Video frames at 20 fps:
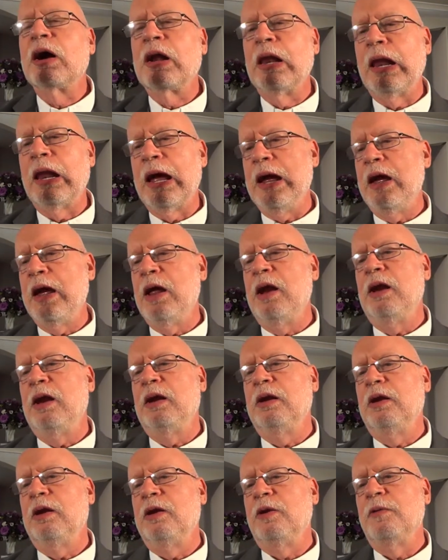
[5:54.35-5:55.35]
clan.
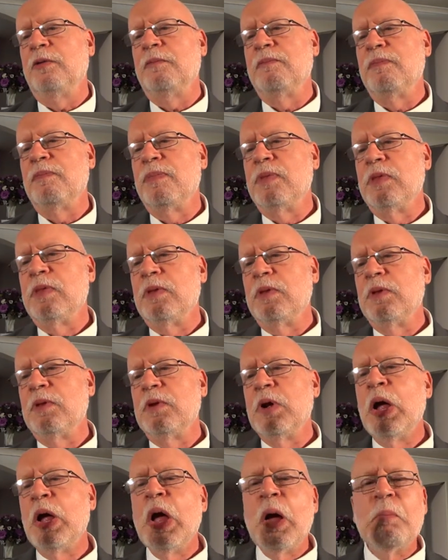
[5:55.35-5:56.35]

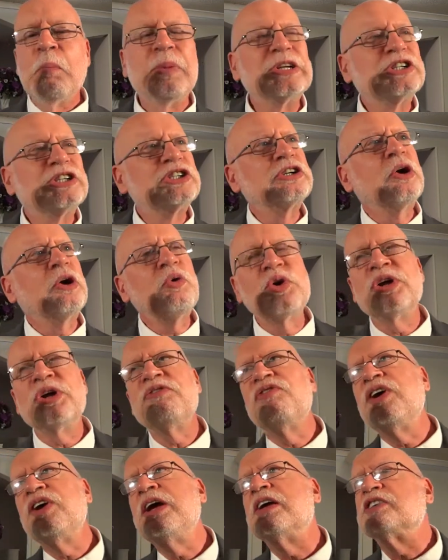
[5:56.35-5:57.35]
But so
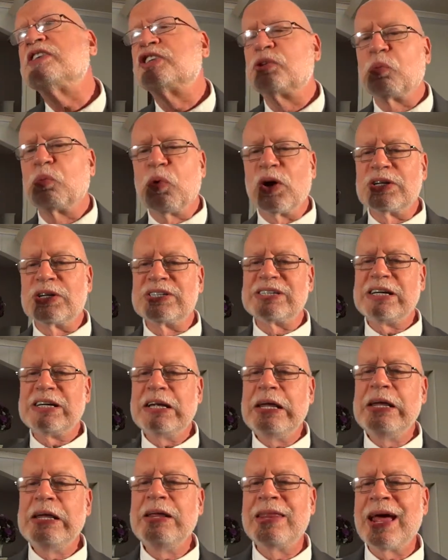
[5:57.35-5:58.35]
convinced was
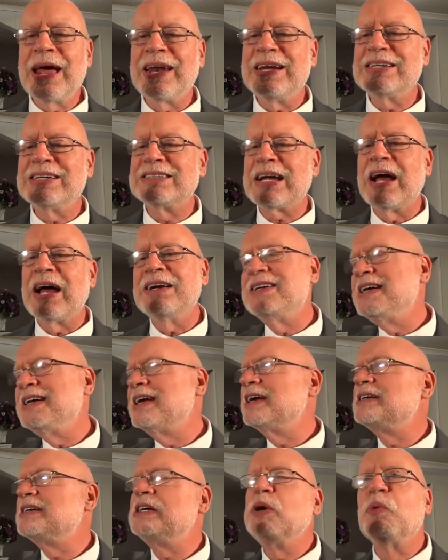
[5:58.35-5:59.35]
he that his
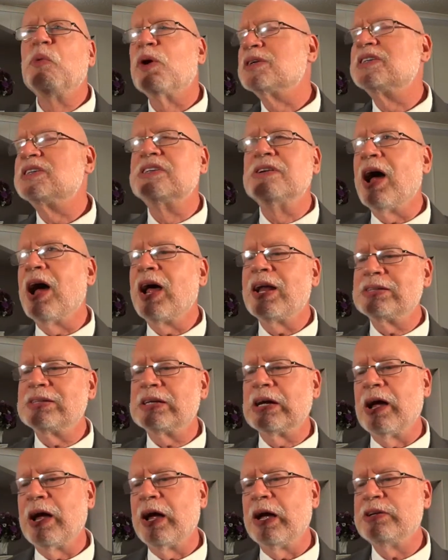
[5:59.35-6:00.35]
identity was not
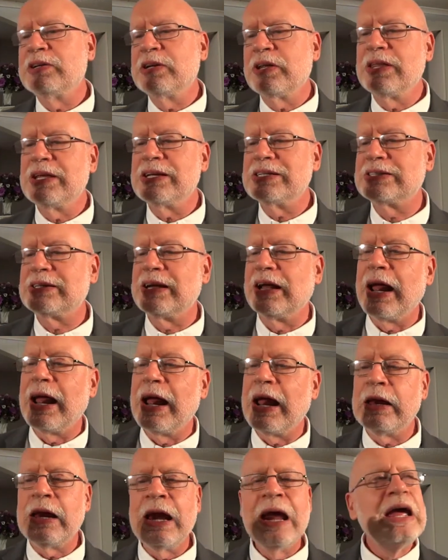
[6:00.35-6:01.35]
tied to this
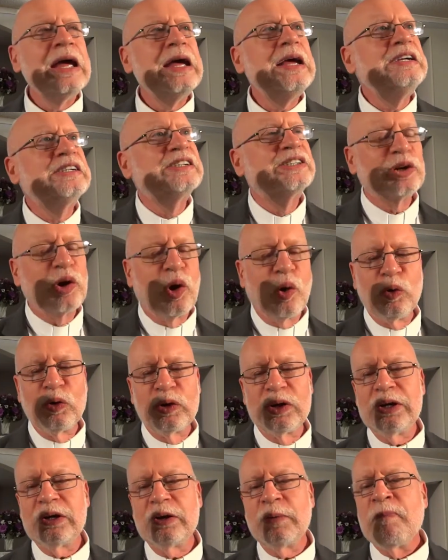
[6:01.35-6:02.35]
land, he
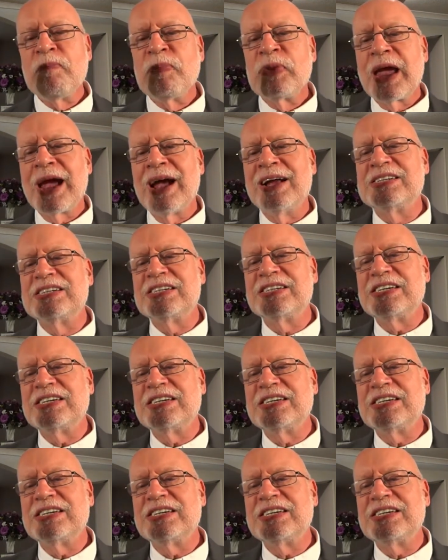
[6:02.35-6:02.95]
sold it and